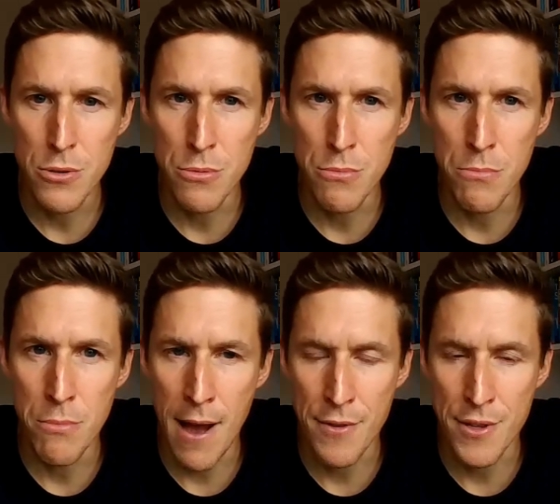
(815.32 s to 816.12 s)

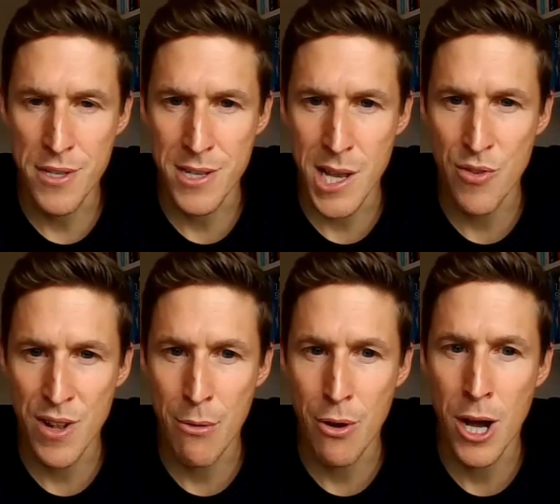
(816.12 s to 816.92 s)
to have a
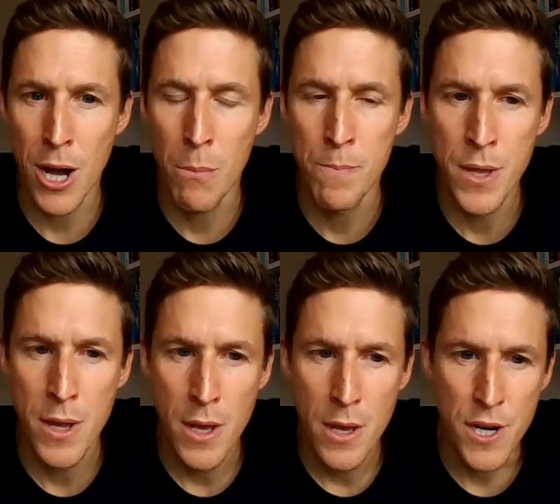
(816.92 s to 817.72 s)
successful outcome
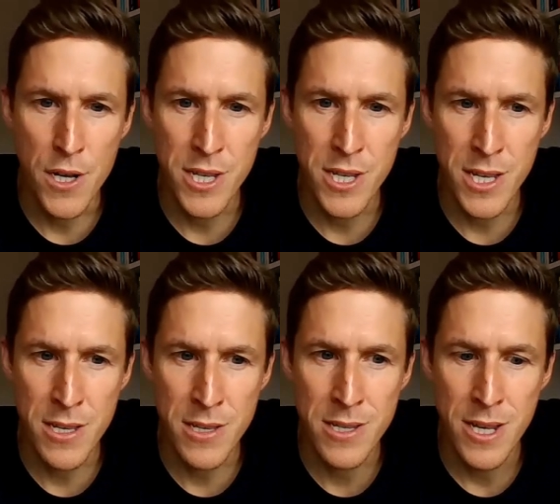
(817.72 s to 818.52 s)

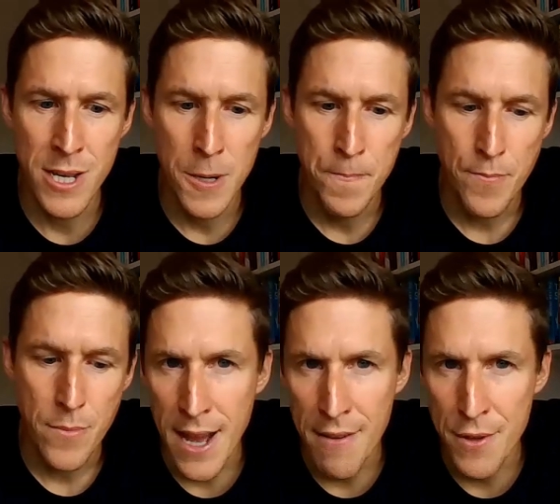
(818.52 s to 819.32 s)
versus
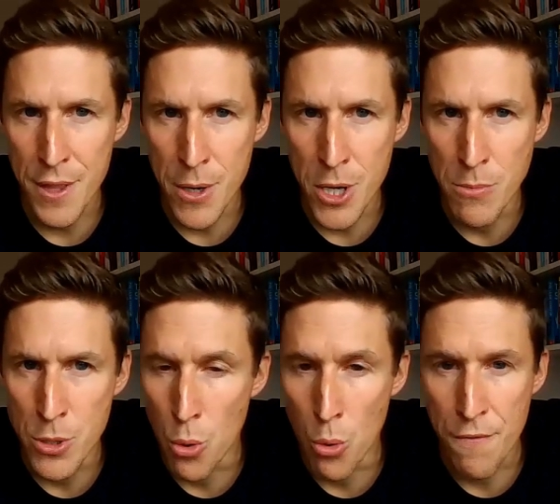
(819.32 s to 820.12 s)
what they have at the
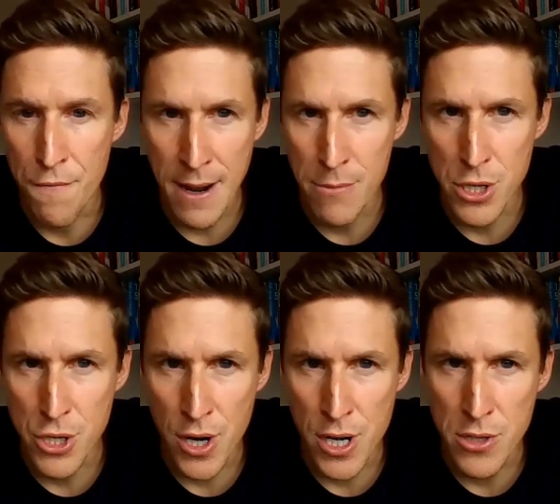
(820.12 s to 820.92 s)
moment, or a
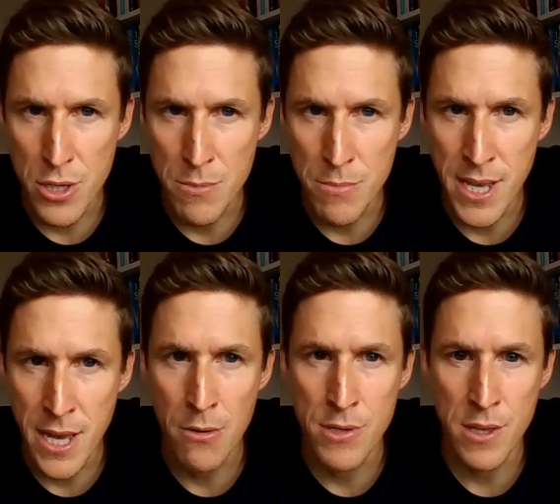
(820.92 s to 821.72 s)
founder trying to do it
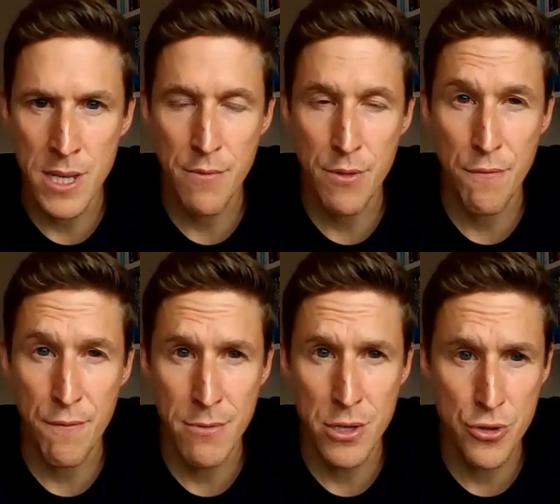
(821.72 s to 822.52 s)
themselves. I think if
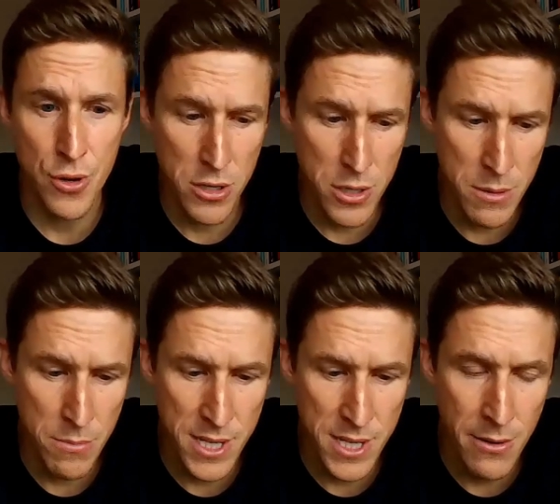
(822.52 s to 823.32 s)
the founder's trying to do
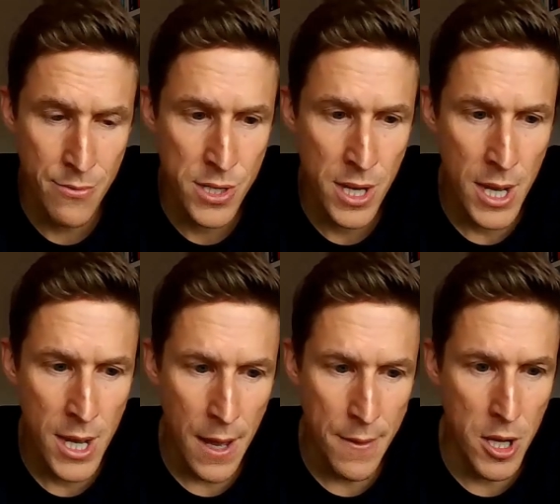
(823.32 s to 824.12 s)
it themselves
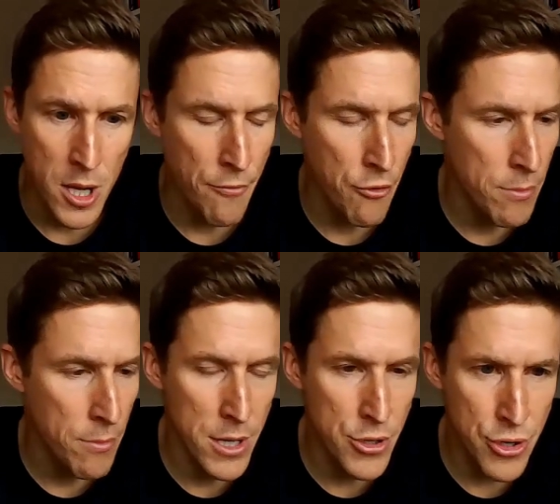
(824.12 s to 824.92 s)
and they come
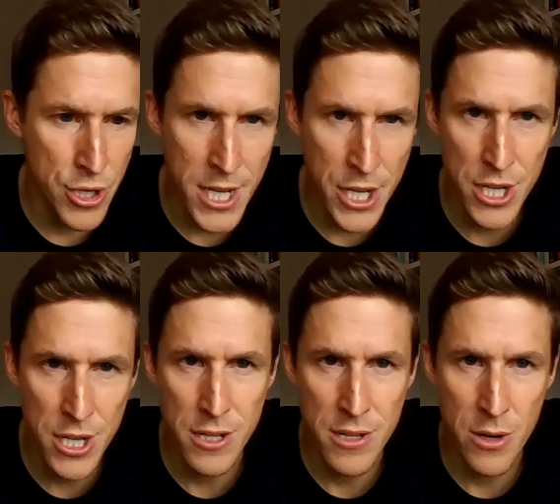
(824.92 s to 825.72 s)
from a
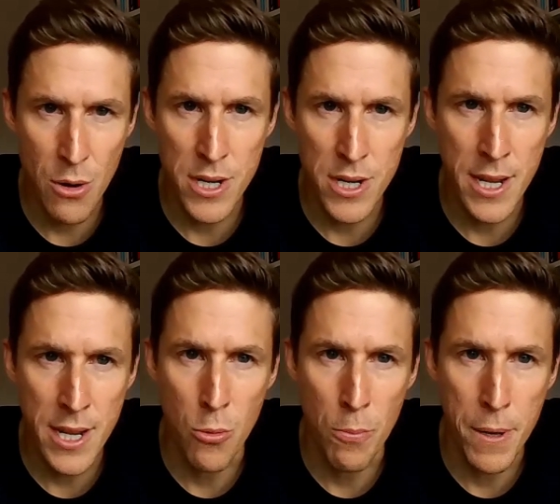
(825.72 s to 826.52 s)
strategic
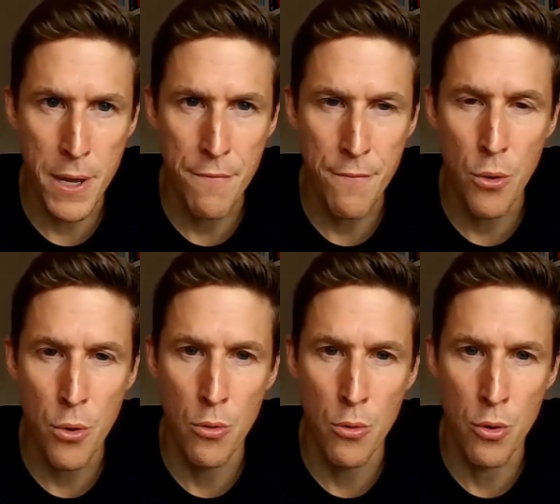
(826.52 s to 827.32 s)
consulting or Big
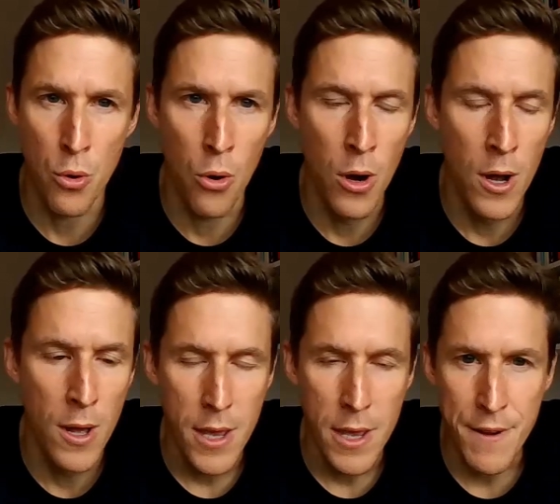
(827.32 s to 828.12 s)
Four or
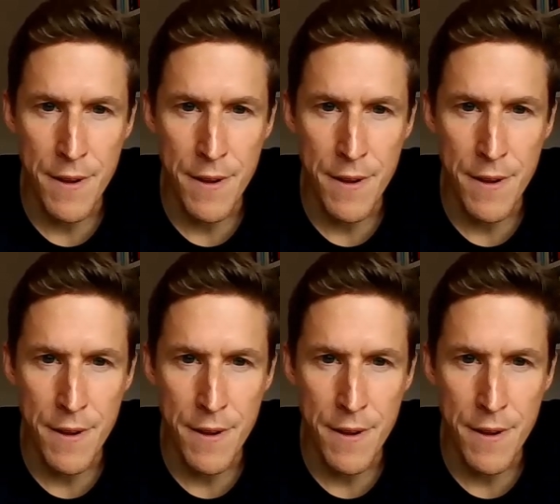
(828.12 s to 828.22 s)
